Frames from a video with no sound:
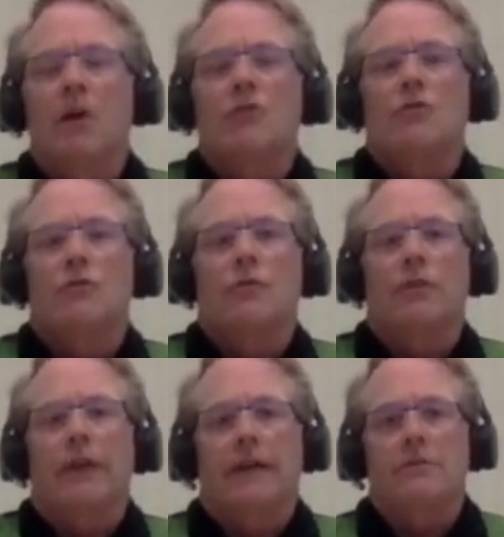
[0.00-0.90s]
So
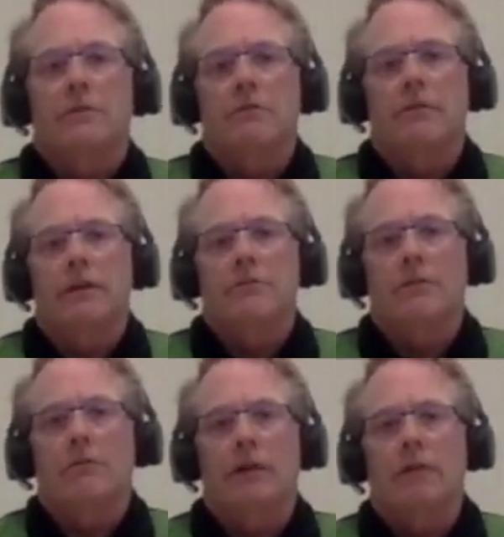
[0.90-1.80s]
that's a
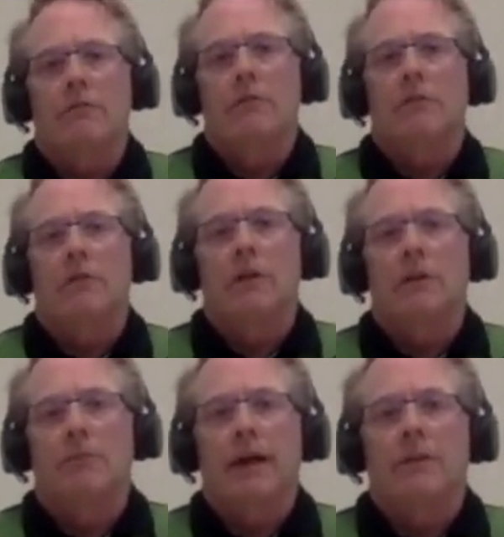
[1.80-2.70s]
great
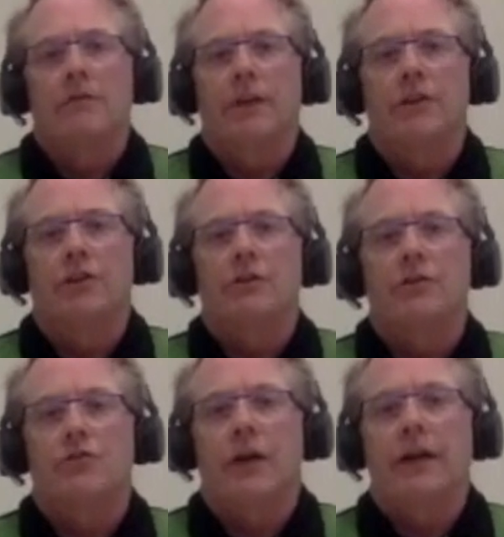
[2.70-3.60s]
hip activation
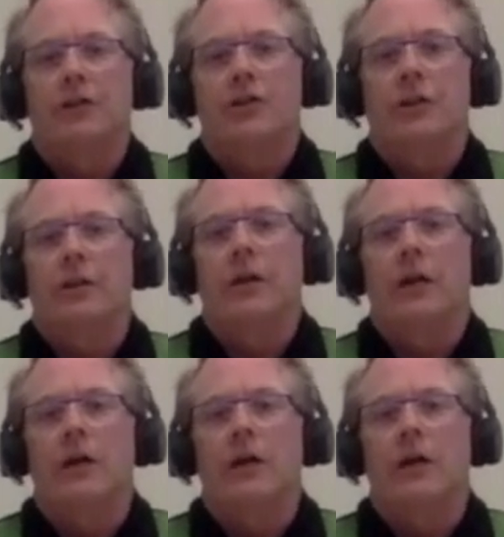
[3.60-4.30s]
strategy.